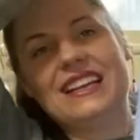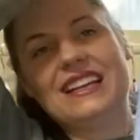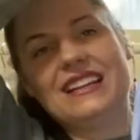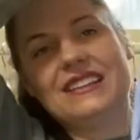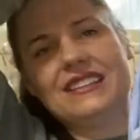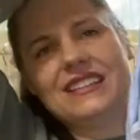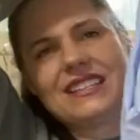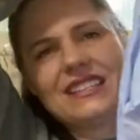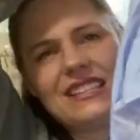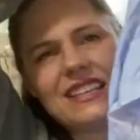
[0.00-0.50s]

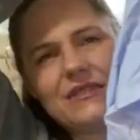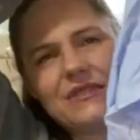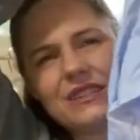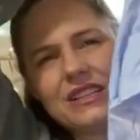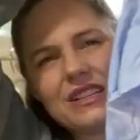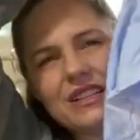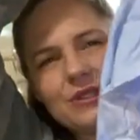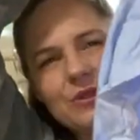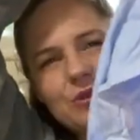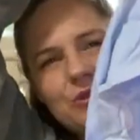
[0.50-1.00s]
The sleeves look
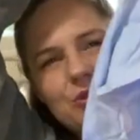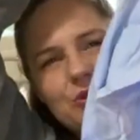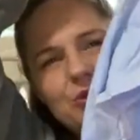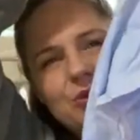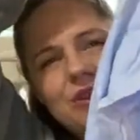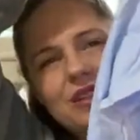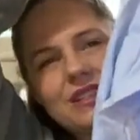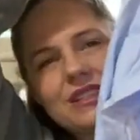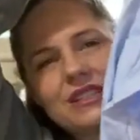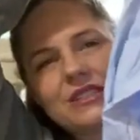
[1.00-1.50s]
a little
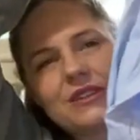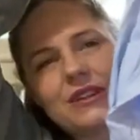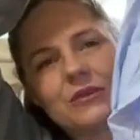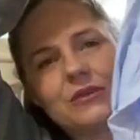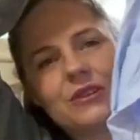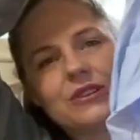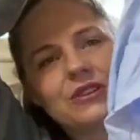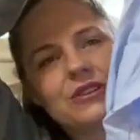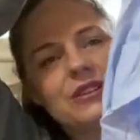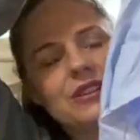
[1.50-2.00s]
short, so I
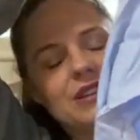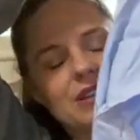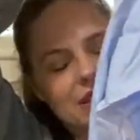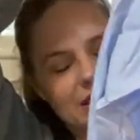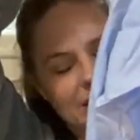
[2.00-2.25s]
wonder